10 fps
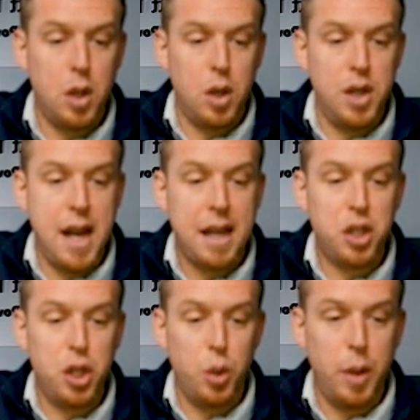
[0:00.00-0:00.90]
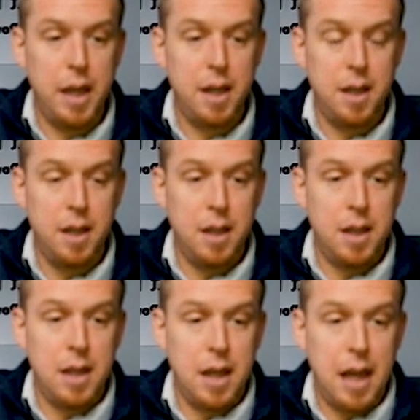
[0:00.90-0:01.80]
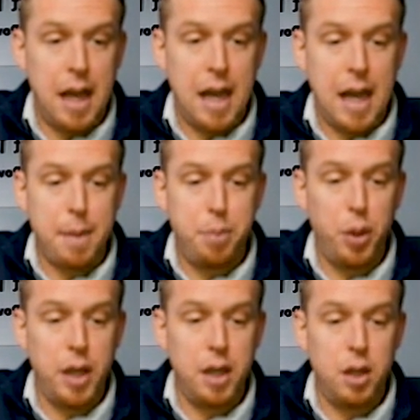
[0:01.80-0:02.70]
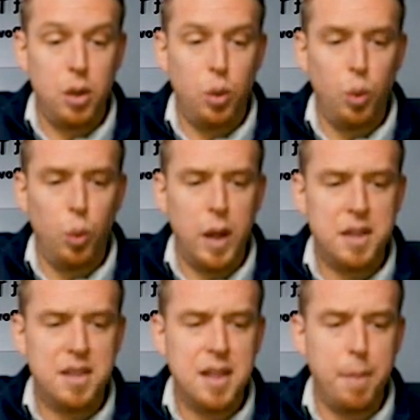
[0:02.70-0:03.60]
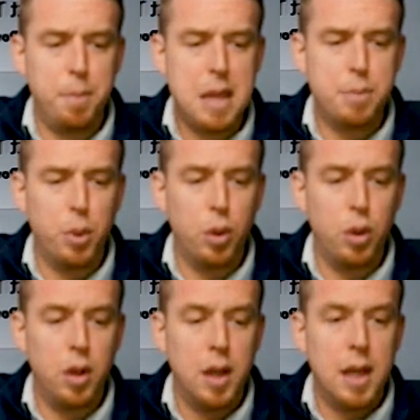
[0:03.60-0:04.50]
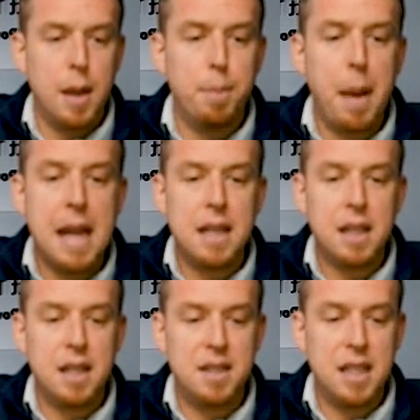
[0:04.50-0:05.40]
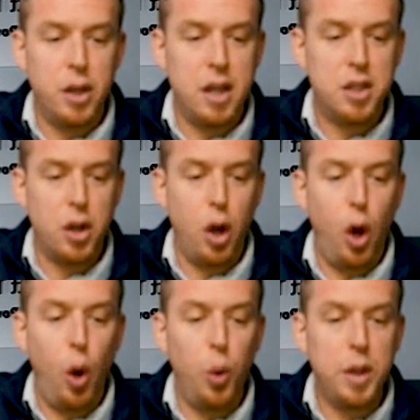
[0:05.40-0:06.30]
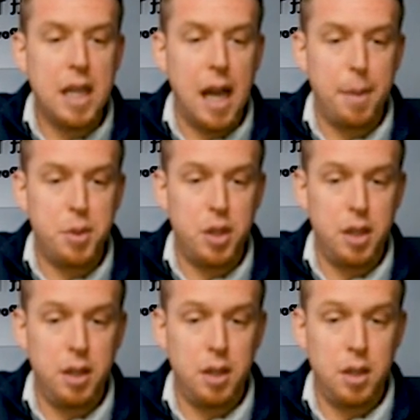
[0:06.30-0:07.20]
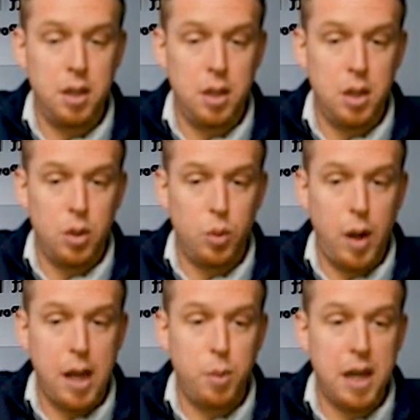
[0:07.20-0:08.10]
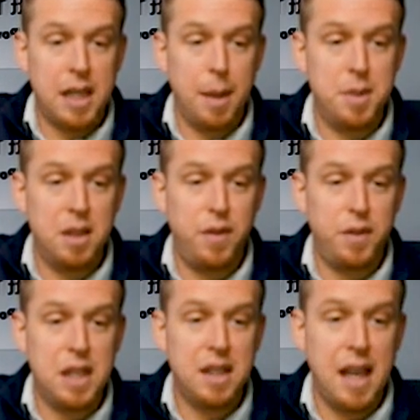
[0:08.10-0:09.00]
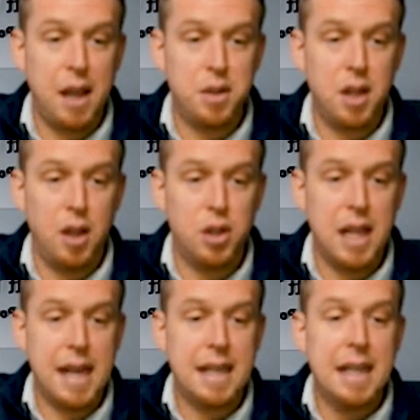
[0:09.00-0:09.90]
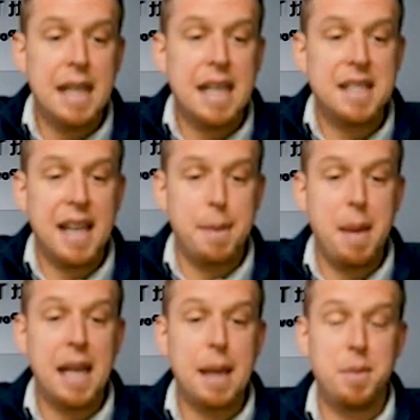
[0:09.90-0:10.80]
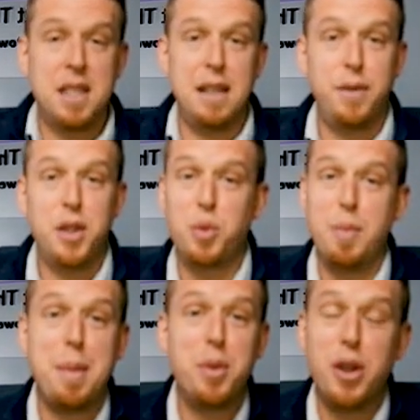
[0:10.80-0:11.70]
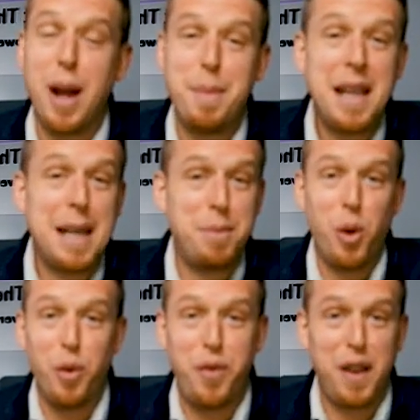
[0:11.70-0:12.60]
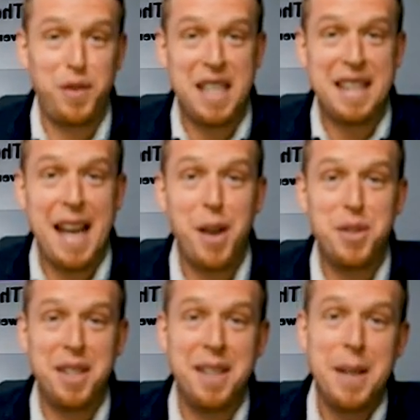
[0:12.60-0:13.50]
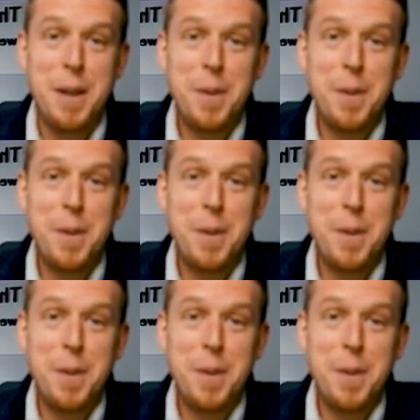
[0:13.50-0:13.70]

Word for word: next to it, I put what some people might consider is their only option, right? When it comes in fifteen thousand dollars light, is they got to make up the difference. Remember, you're not making up the whole fifteen thousand;